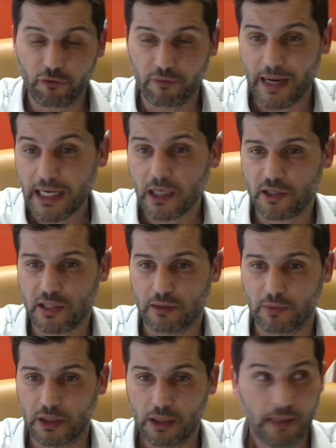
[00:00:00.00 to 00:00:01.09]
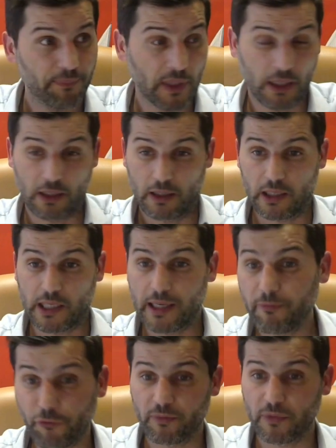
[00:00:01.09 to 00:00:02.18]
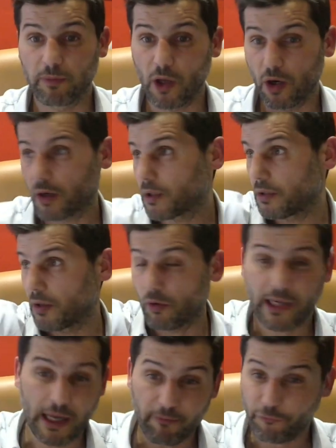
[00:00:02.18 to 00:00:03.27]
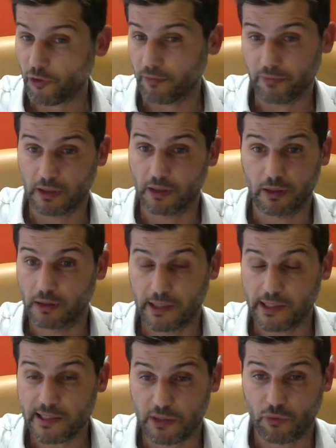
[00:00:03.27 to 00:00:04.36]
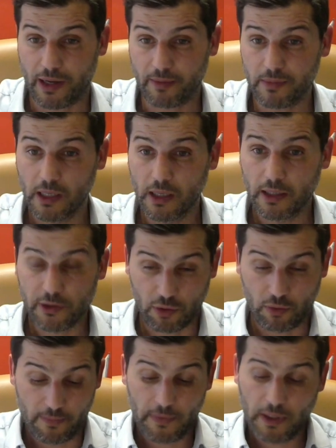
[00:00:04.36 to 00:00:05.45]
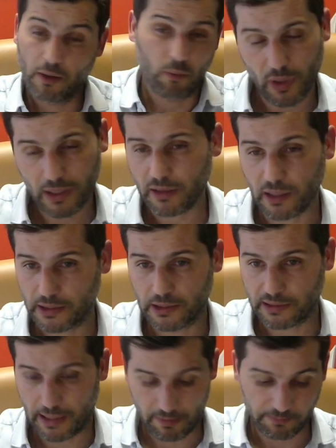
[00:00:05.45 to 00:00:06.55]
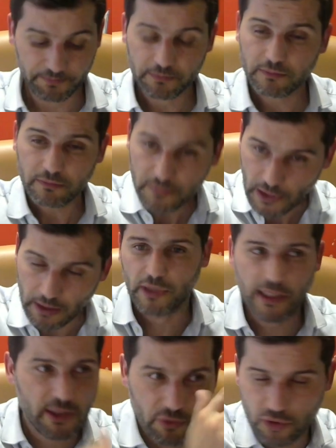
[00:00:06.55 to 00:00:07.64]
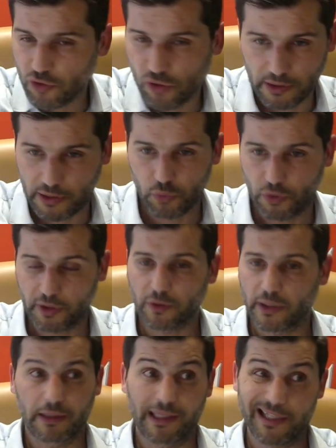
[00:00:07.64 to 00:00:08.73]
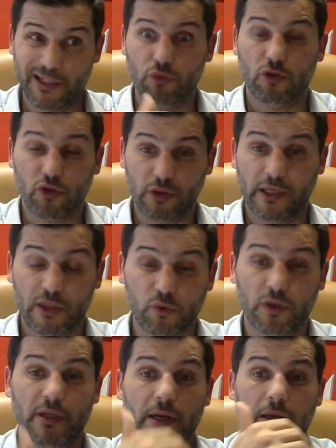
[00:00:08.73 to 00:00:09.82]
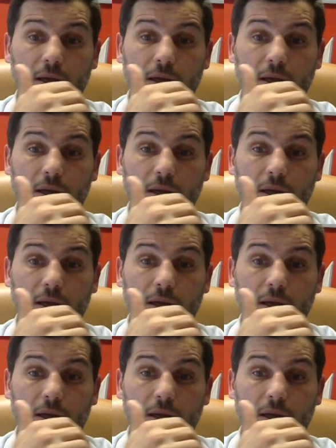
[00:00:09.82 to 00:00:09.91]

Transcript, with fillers: if my customer came from the blog or came from the, the Instagram. So one thing at a time let's do social network. Okay, let's do social network.